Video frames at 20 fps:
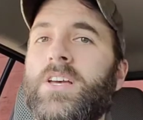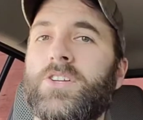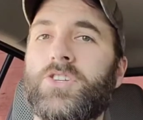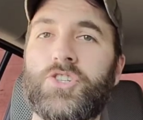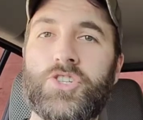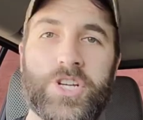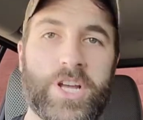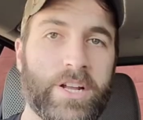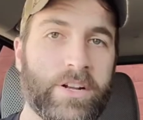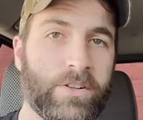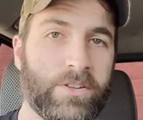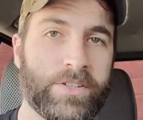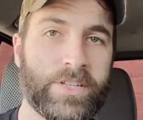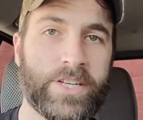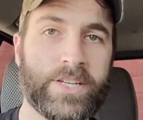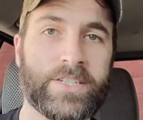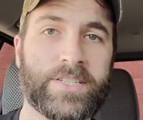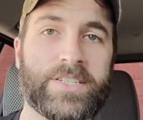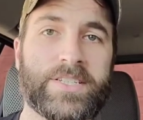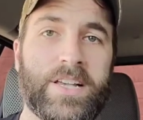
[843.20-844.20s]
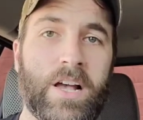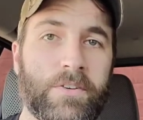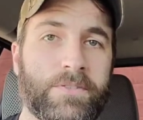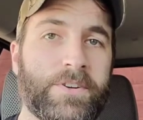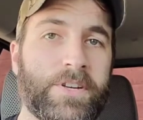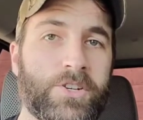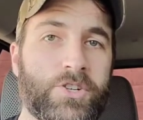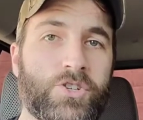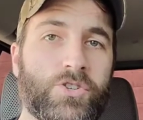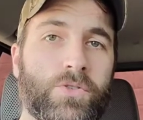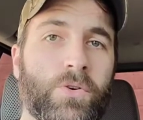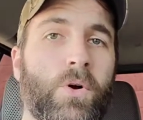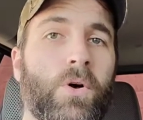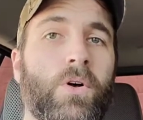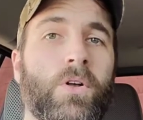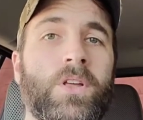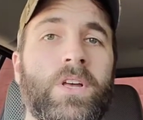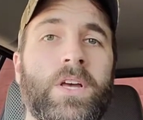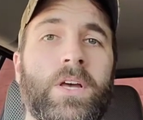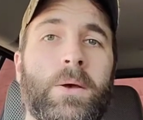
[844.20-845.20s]
gentleness, self
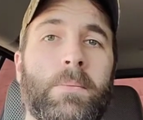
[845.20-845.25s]
control,